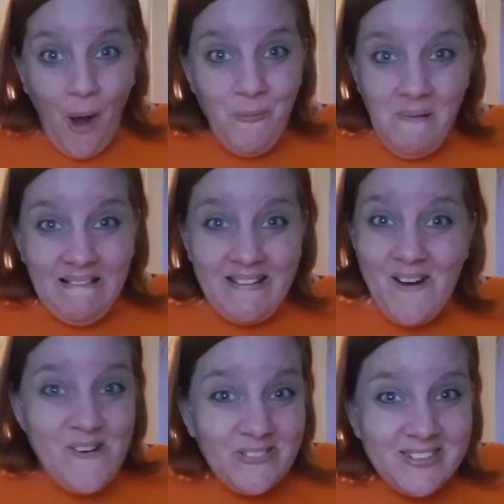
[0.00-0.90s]
Oh, my
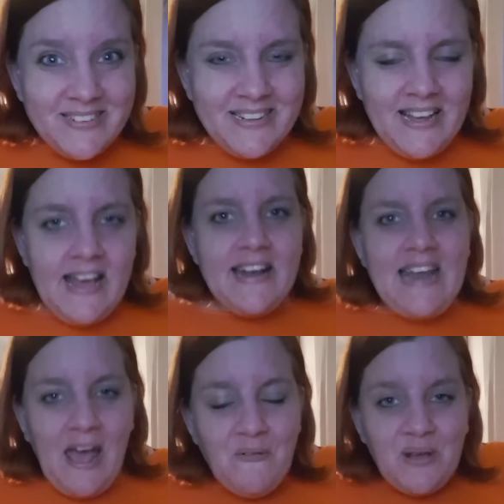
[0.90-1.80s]
God.
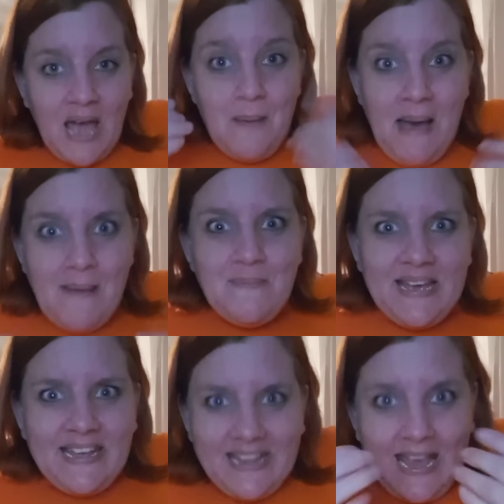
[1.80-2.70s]
Now, come at
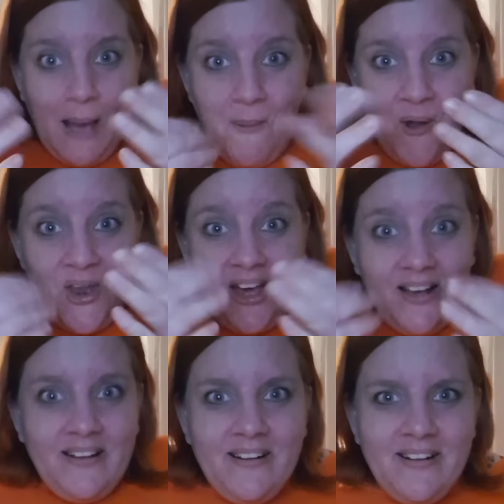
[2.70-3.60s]
me. Come on.
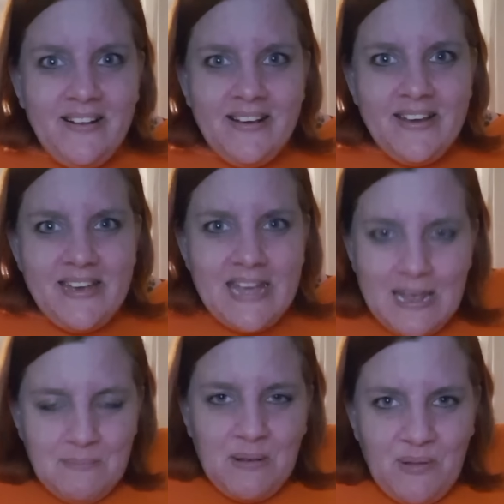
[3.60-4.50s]

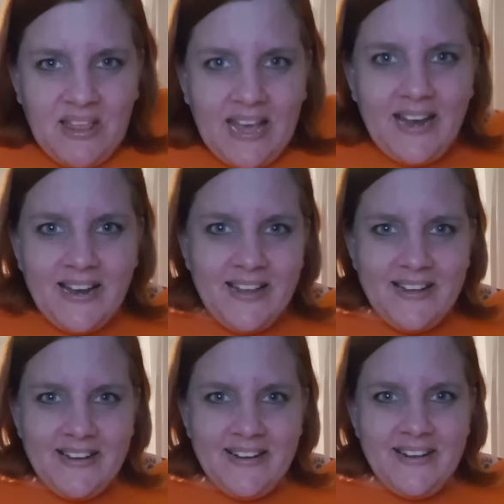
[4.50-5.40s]
Hit me with it.
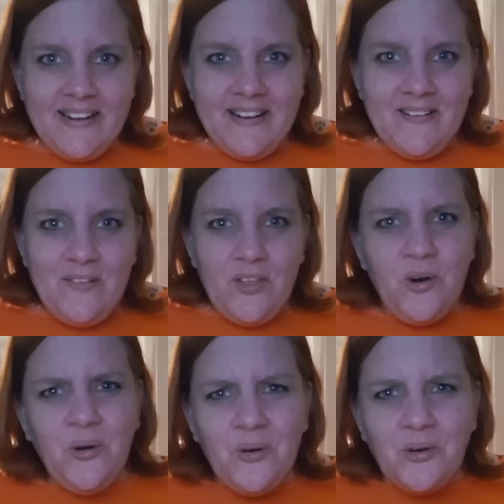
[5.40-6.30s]

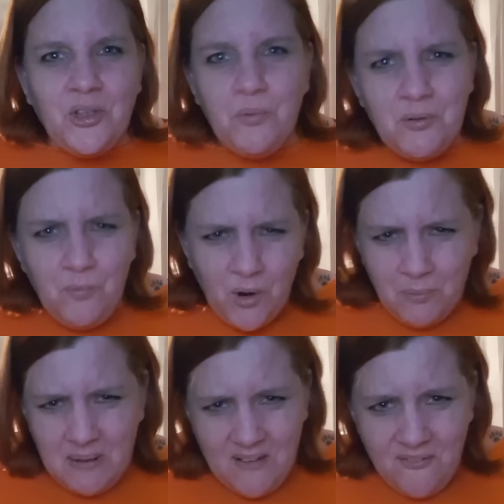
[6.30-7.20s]
Oh, you wouldn't want to
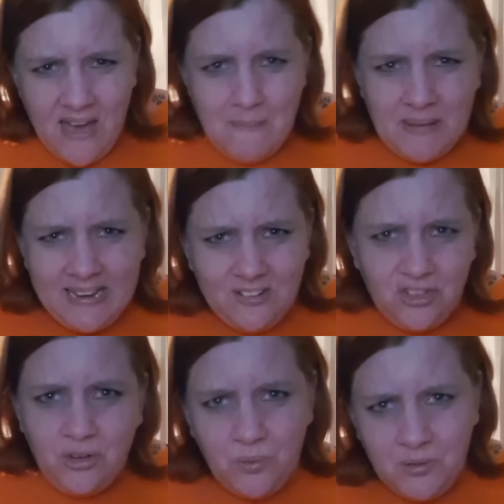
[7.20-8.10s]
be a fat
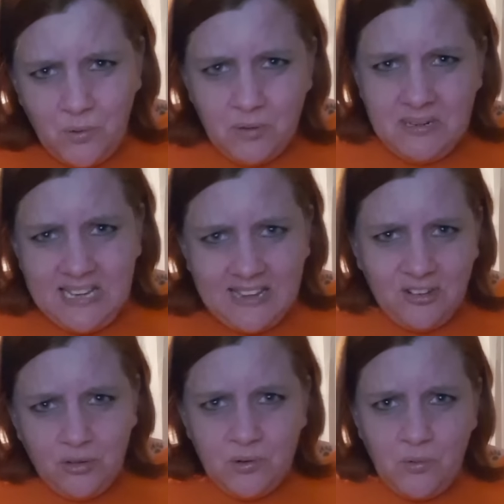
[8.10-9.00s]
bitch. You wouldn't want to be
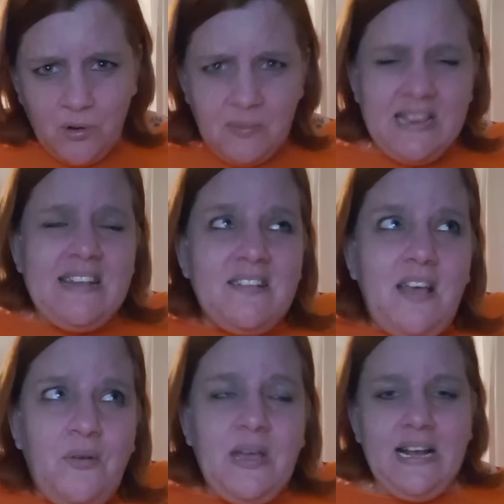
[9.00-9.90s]
this. You wouldn't want to be this.
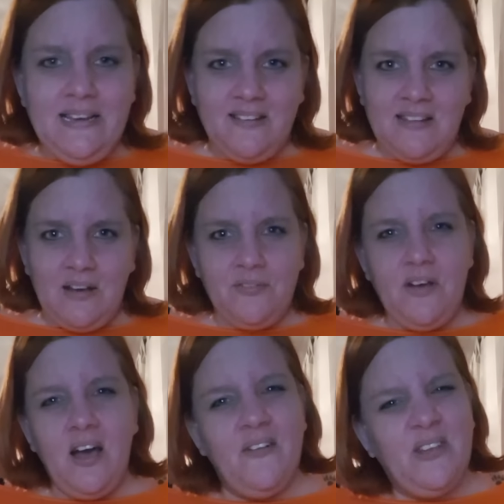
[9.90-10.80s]
Go kill yourself.
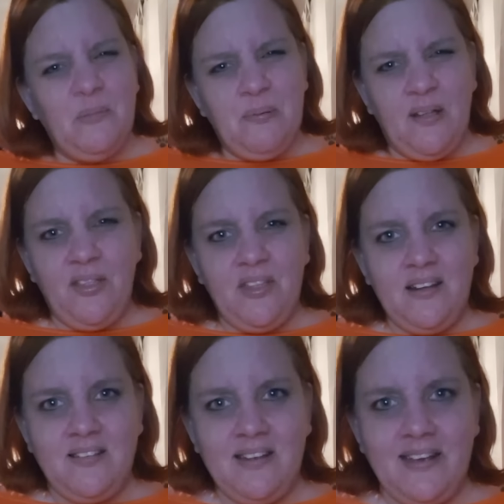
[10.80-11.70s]
Oh, you're
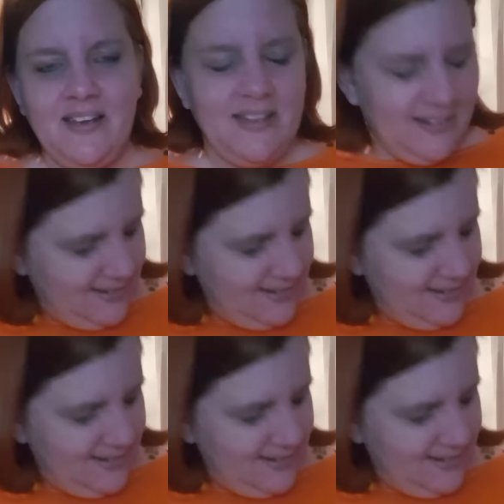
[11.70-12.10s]
pathetic.